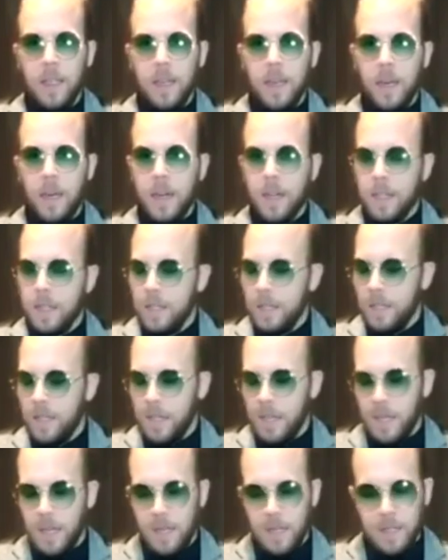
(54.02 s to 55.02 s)

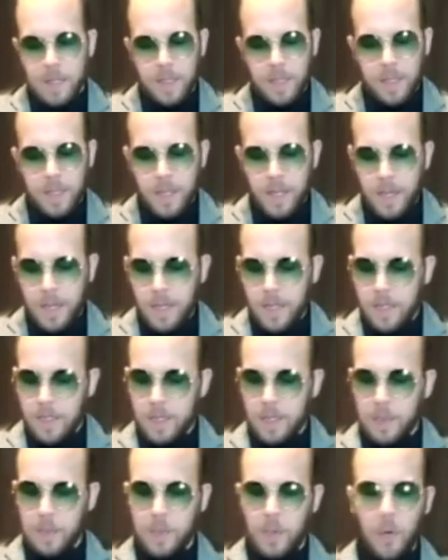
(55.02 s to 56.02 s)
Ugly, ugly,
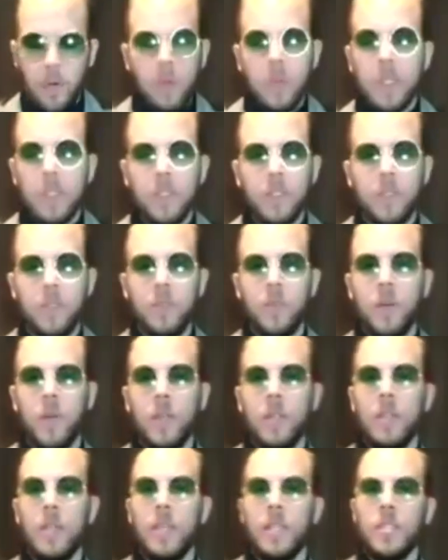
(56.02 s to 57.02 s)
ugly. Bowling shoe
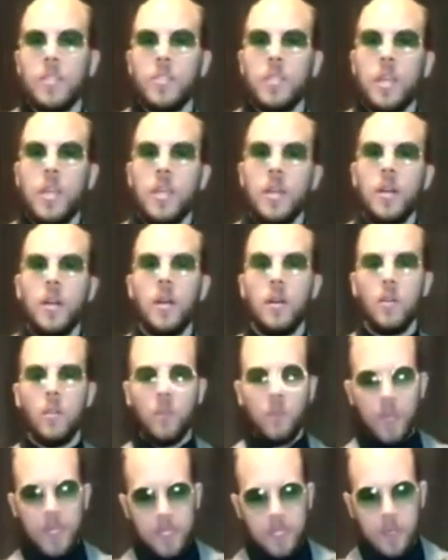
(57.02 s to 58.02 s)
ugly as JR,
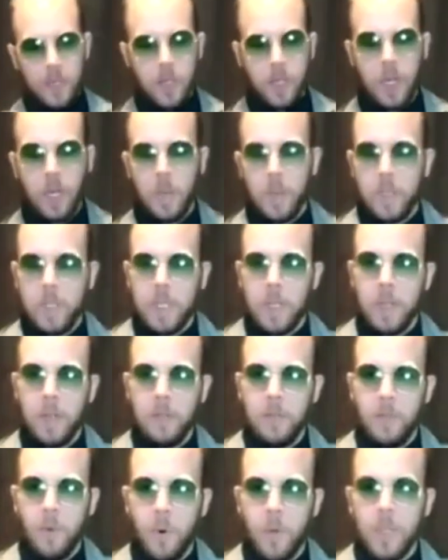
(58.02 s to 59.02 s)
who is on
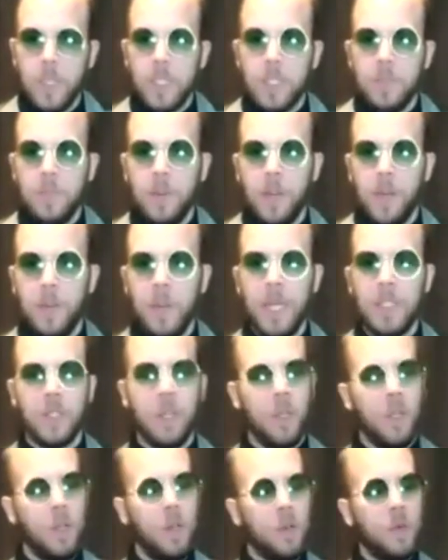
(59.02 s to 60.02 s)
commentary for this very match,
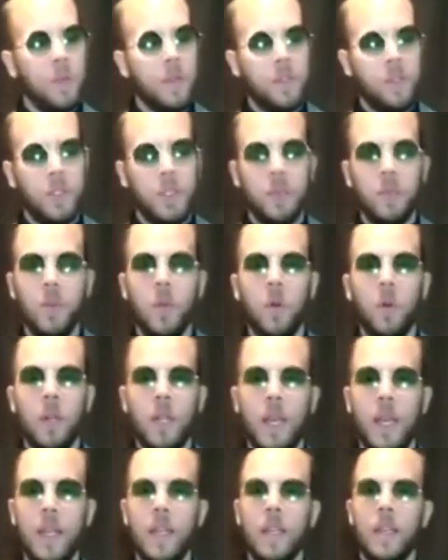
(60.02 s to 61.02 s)
along with Jim
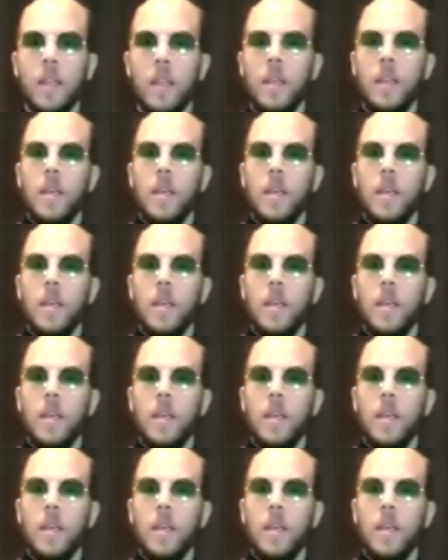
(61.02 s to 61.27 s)
Cornette.